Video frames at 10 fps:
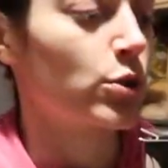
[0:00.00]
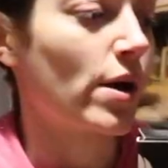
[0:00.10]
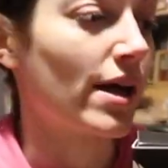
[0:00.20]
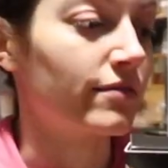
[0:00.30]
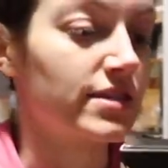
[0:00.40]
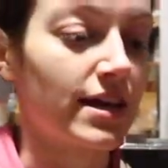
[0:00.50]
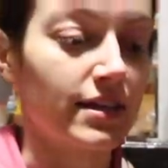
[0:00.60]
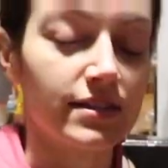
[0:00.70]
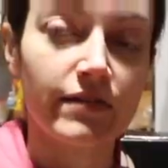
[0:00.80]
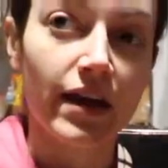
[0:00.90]
12
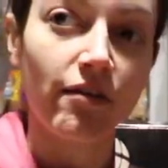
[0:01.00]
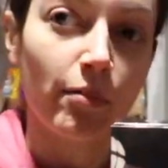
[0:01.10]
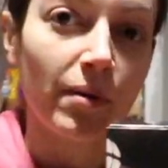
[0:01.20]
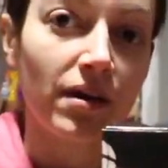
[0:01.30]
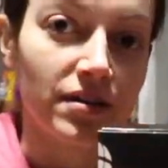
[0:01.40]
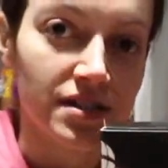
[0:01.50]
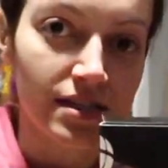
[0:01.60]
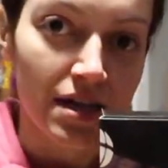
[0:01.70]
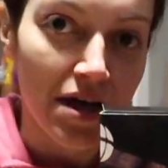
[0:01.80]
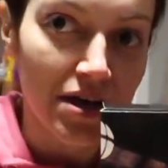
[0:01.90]
Days of Harry Potter
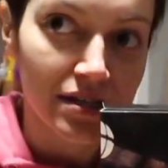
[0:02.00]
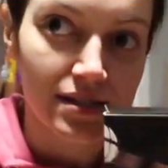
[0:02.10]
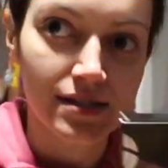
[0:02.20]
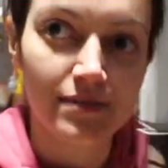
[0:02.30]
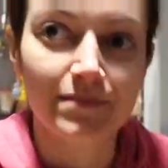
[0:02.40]
Sucks.